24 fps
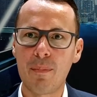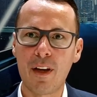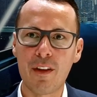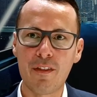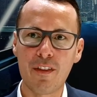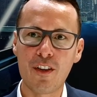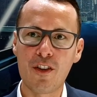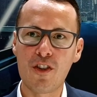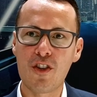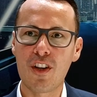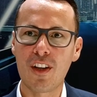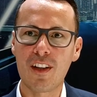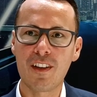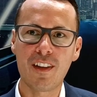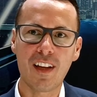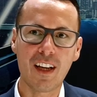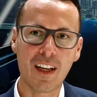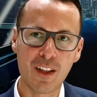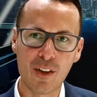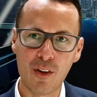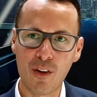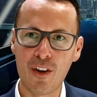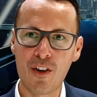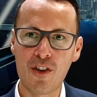passenger
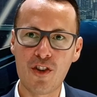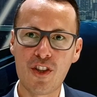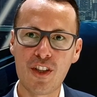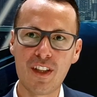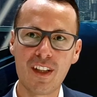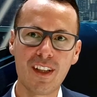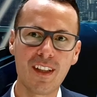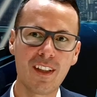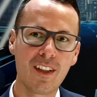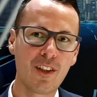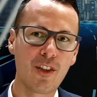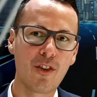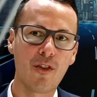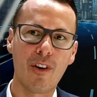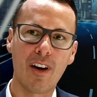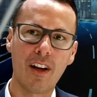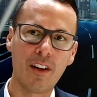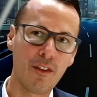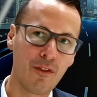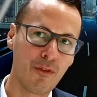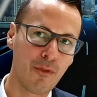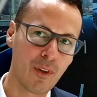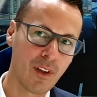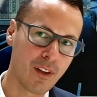technology
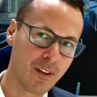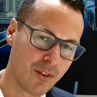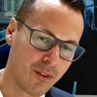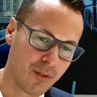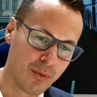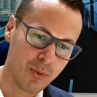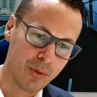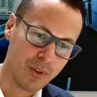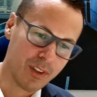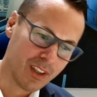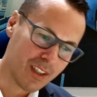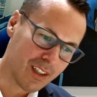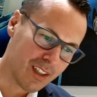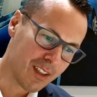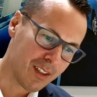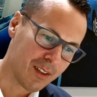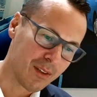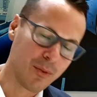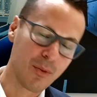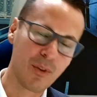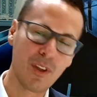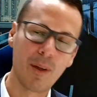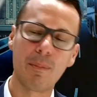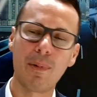transferred to
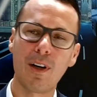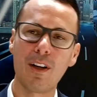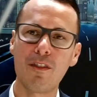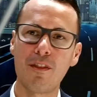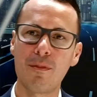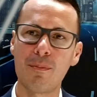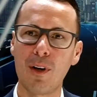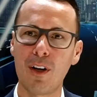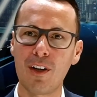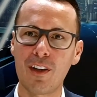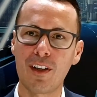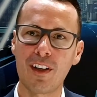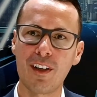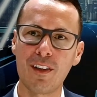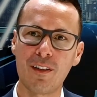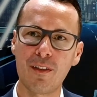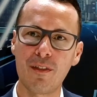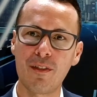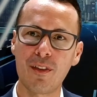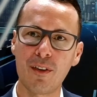the bus market.